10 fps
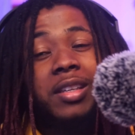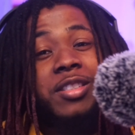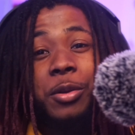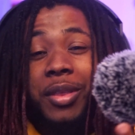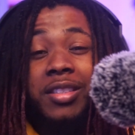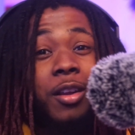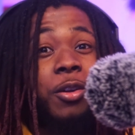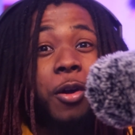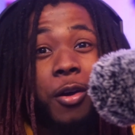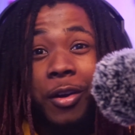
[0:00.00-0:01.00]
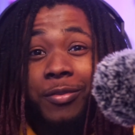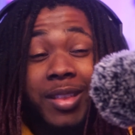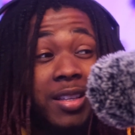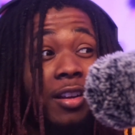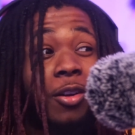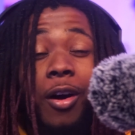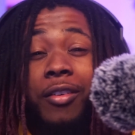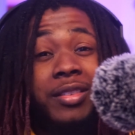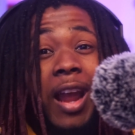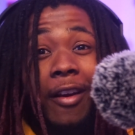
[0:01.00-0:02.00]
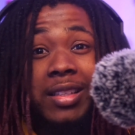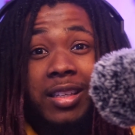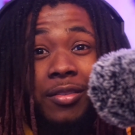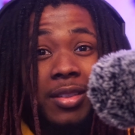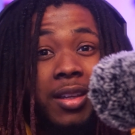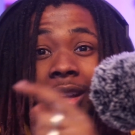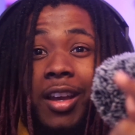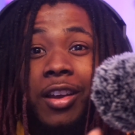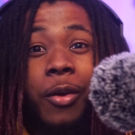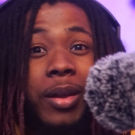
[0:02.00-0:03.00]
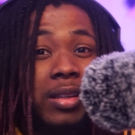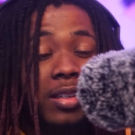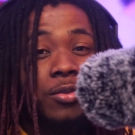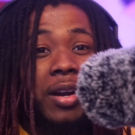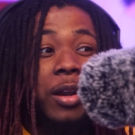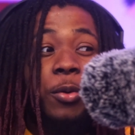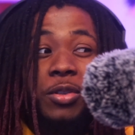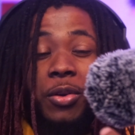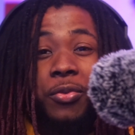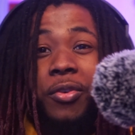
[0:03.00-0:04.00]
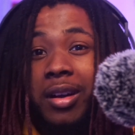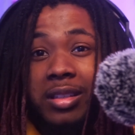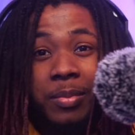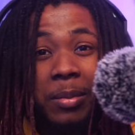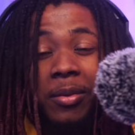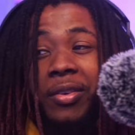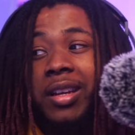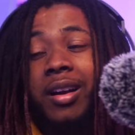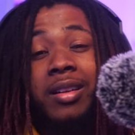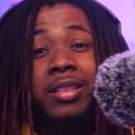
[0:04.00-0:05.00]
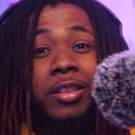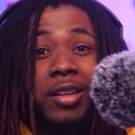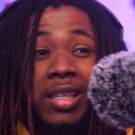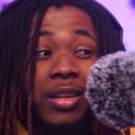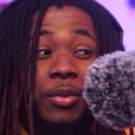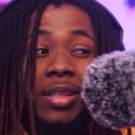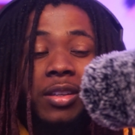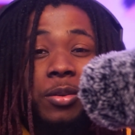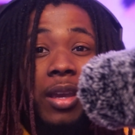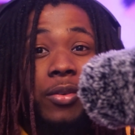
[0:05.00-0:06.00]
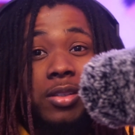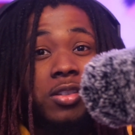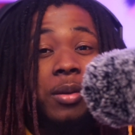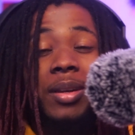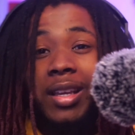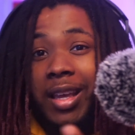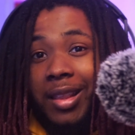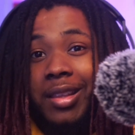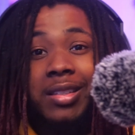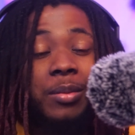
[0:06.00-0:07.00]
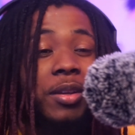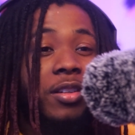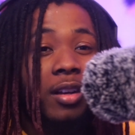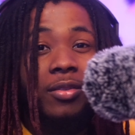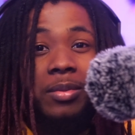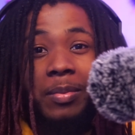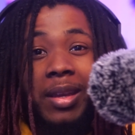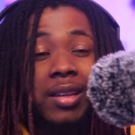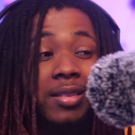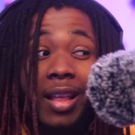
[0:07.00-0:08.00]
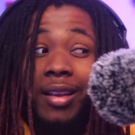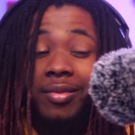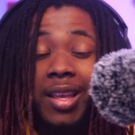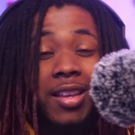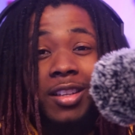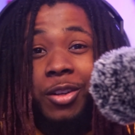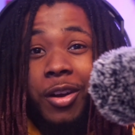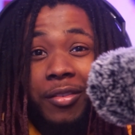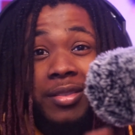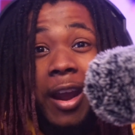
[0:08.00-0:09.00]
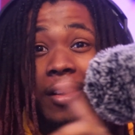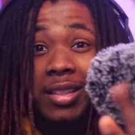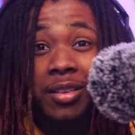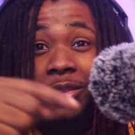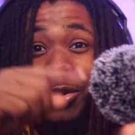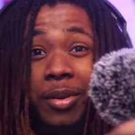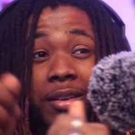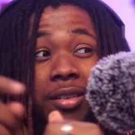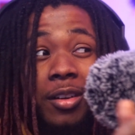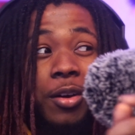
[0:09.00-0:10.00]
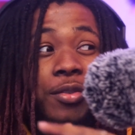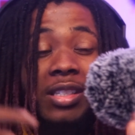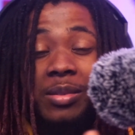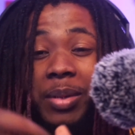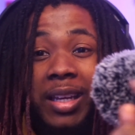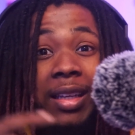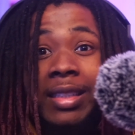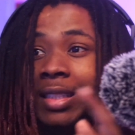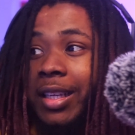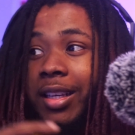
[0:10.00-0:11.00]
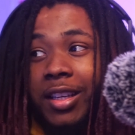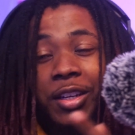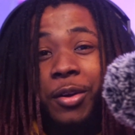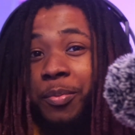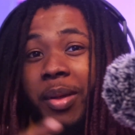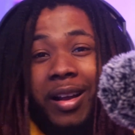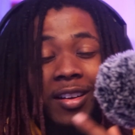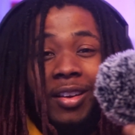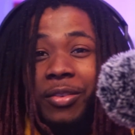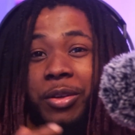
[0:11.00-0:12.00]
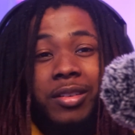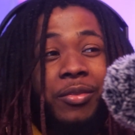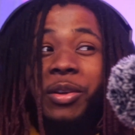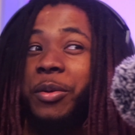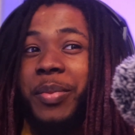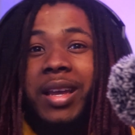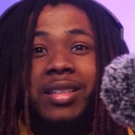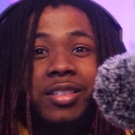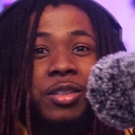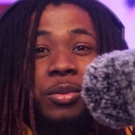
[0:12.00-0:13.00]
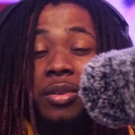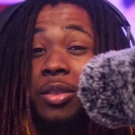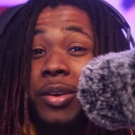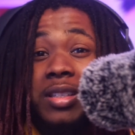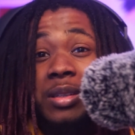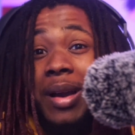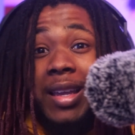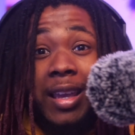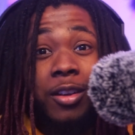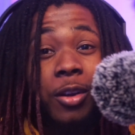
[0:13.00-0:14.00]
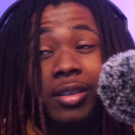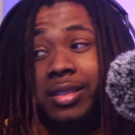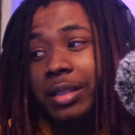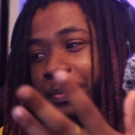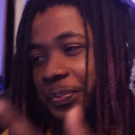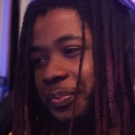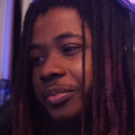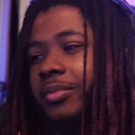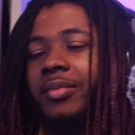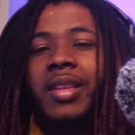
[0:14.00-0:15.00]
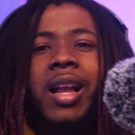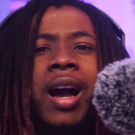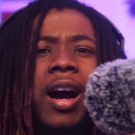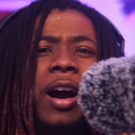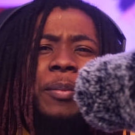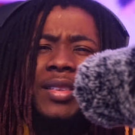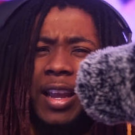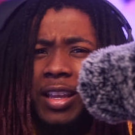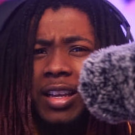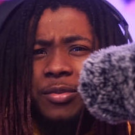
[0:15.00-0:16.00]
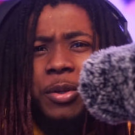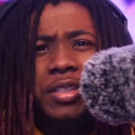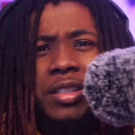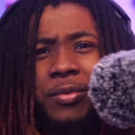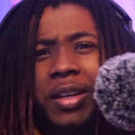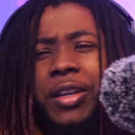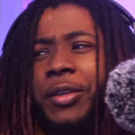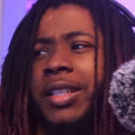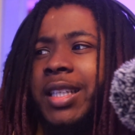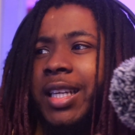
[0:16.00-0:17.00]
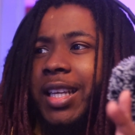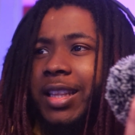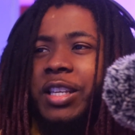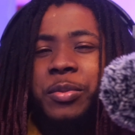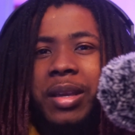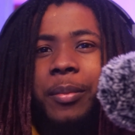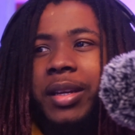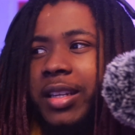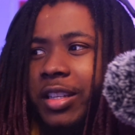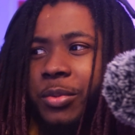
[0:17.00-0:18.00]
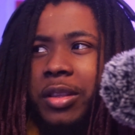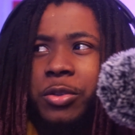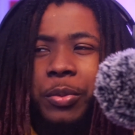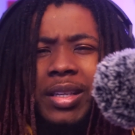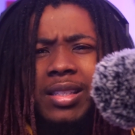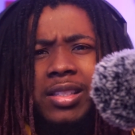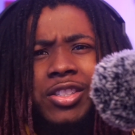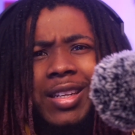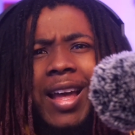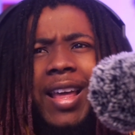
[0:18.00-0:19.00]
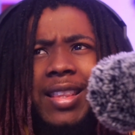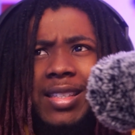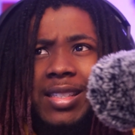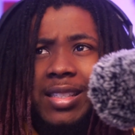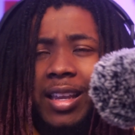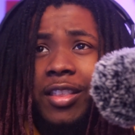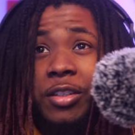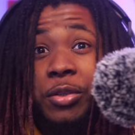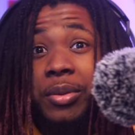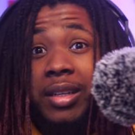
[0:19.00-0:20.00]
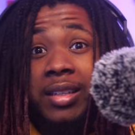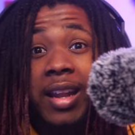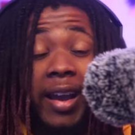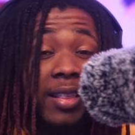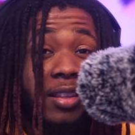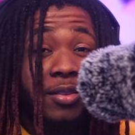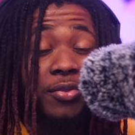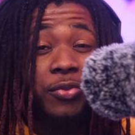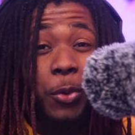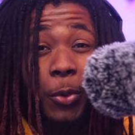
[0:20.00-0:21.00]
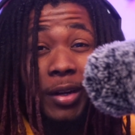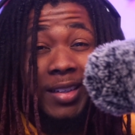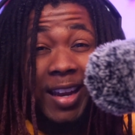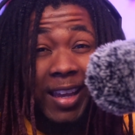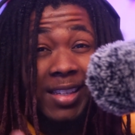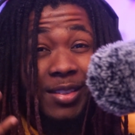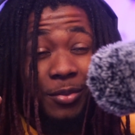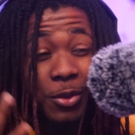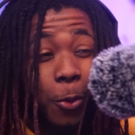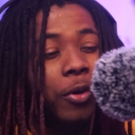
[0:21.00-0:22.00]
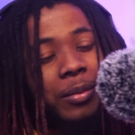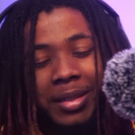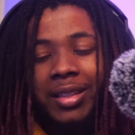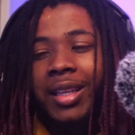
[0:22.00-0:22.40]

So there's a lot there's a lot of narratives going into this right now. Also, France may be feeling underlooked because everyone's saying UK versus Germany. This could be a chance for them to make it. Like, there's a lot of narratives going on, a lot of spinning. You know, uh, if you if you don't pay attention to all the threads, you might get lost. Uh, but thank you guys for watching this video. This will be happening next week. The tournament is July the 6th to the 9th. There's four days of tournament.